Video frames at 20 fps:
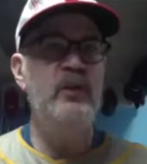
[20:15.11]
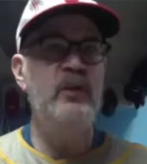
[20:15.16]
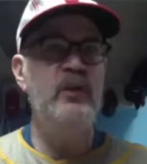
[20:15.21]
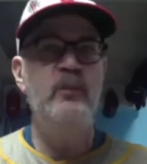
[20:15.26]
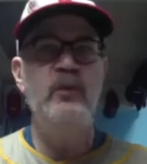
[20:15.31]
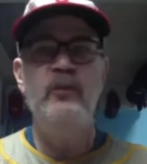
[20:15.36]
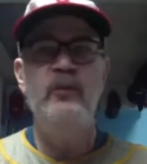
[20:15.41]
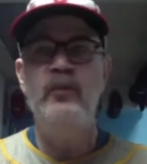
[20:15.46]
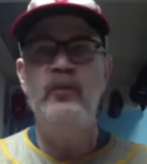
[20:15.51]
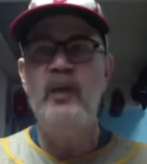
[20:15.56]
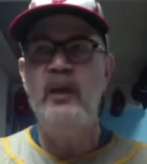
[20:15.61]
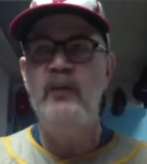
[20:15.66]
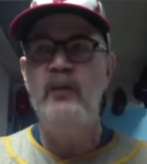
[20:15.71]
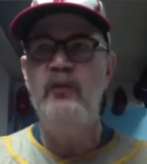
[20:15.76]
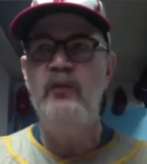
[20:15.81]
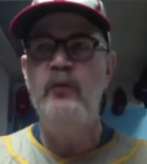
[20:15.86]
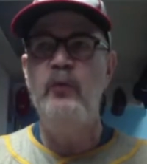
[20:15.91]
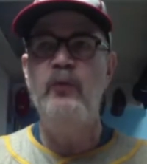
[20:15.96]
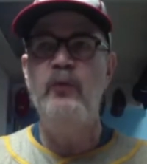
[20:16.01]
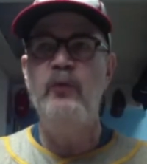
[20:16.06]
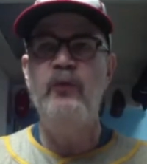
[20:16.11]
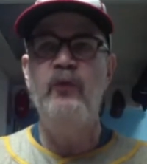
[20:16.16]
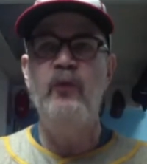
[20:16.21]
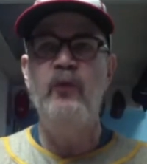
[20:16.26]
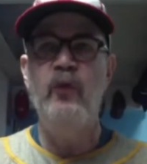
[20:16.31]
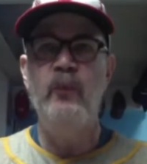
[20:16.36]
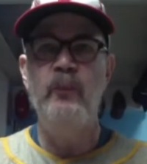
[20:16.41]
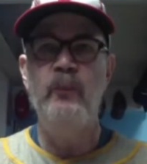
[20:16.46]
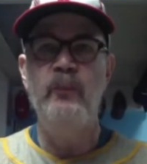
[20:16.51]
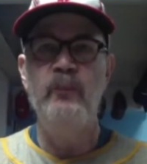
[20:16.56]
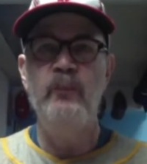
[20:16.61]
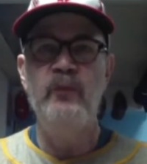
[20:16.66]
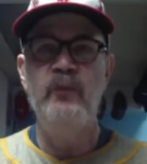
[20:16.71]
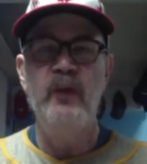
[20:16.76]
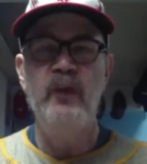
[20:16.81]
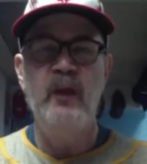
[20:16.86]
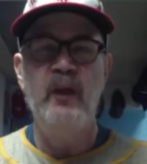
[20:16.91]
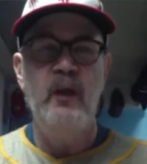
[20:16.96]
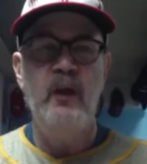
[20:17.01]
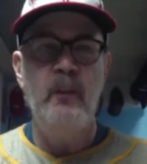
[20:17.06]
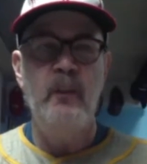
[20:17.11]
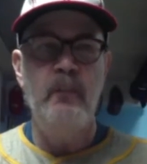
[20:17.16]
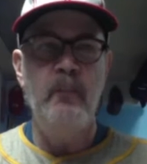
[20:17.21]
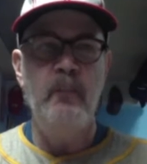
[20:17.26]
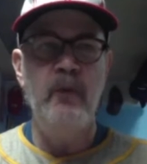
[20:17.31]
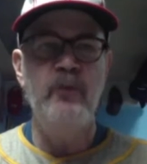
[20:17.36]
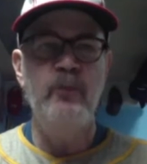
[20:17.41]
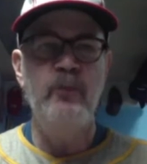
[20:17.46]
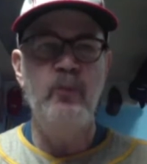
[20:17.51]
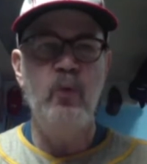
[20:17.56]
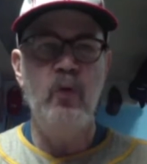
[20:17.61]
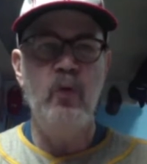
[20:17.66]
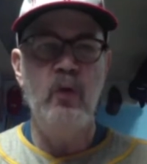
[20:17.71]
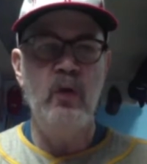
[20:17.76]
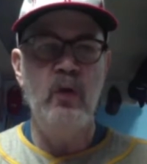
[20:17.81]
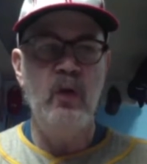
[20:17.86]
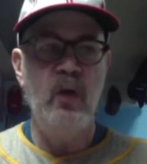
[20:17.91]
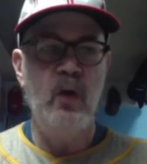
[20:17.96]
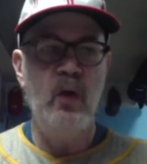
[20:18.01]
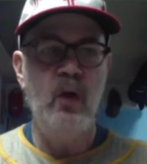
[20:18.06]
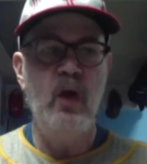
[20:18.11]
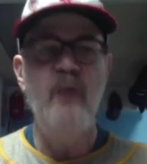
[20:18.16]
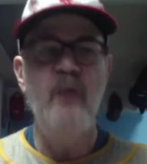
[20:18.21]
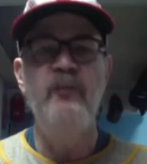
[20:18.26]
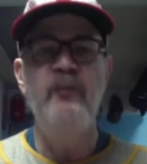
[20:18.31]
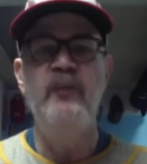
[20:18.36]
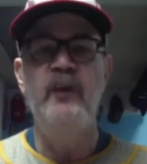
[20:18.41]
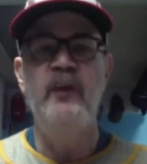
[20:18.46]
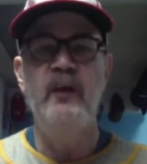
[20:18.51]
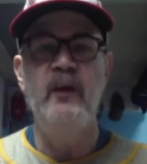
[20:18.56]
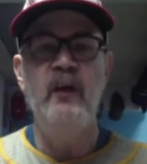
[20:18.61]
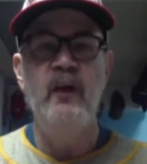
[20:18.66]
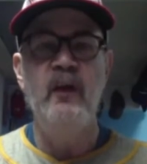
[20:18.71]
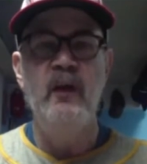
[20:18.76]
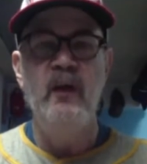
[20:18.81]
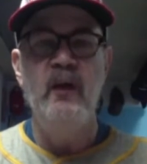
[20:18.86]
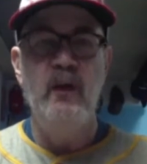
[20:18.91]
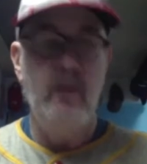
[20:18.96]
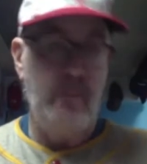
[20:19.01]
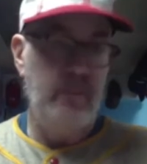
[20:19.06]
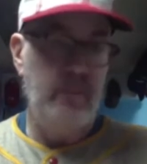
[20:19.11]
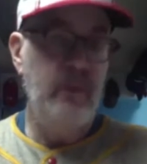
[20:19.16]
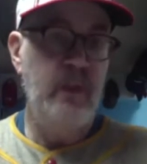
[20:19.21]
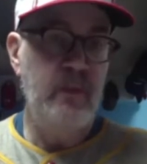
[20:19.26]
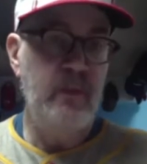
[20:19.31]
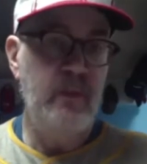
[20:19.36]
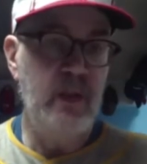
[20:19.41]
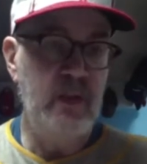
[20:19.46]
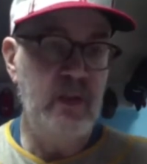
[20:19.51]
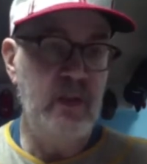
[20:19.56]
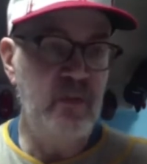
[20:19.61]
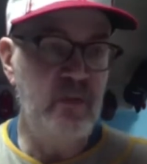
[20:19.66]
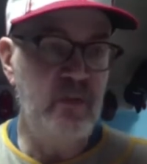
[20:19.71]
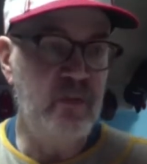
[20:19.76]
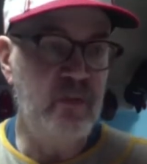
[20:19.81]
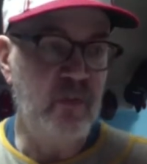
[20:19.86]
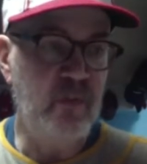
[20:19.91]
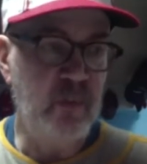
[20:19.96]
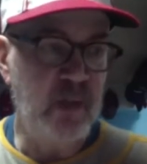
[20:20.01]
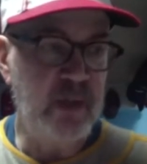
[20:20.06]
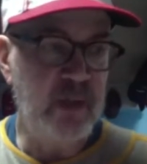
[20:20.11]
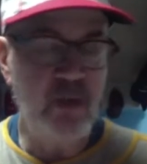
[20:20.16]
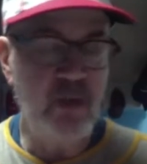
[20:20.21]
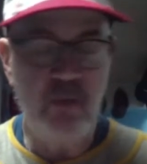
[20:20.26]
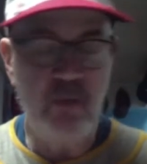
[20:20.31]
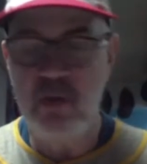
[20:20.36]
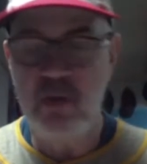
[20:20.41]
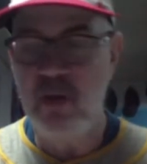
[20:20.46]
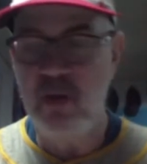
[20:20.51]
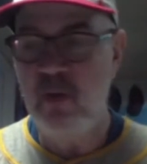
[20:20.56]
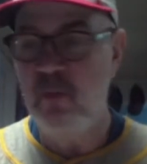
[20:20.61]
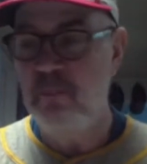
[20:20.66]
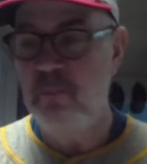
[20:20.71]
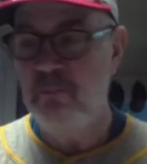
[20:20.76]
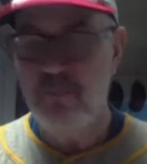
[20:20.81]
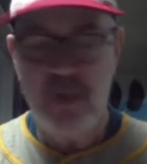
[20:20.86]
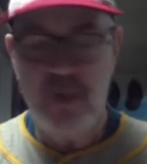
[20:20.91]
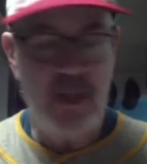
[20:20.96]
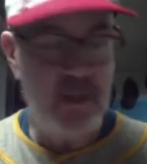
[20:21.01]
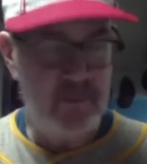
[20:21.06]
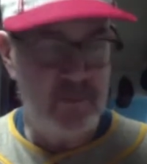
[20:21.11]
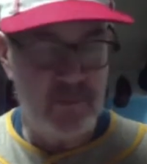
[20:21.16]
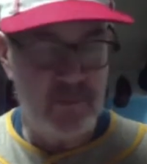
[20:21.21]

to change uniforms much more often than they used to. And I don't know, the